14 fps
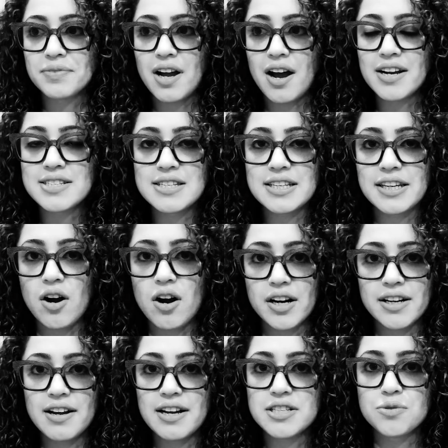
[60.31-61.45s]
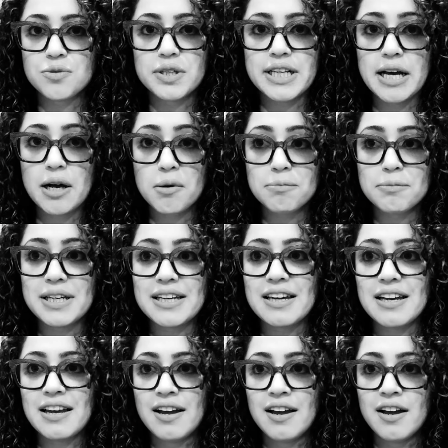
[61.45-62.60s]
Honestly, art has really helped
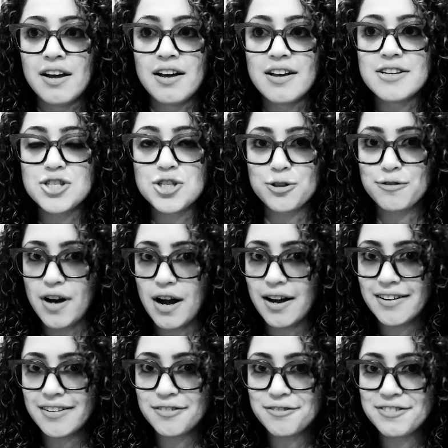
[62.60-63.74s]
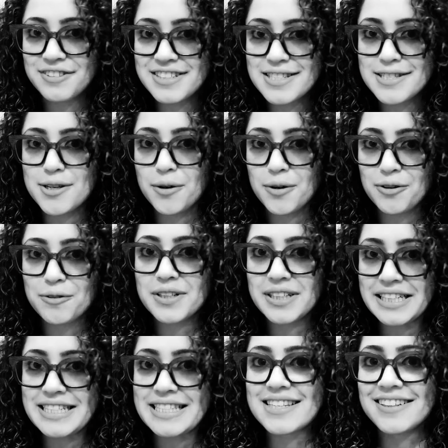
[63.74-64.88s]
me survive. So it really
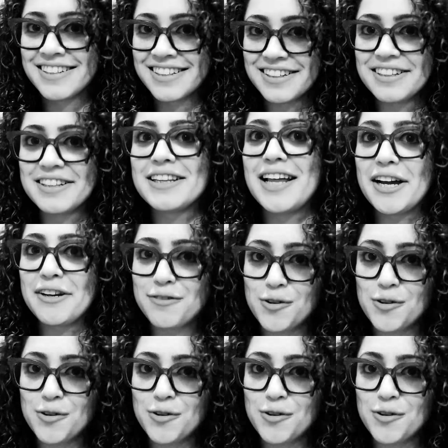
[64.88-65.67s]
is life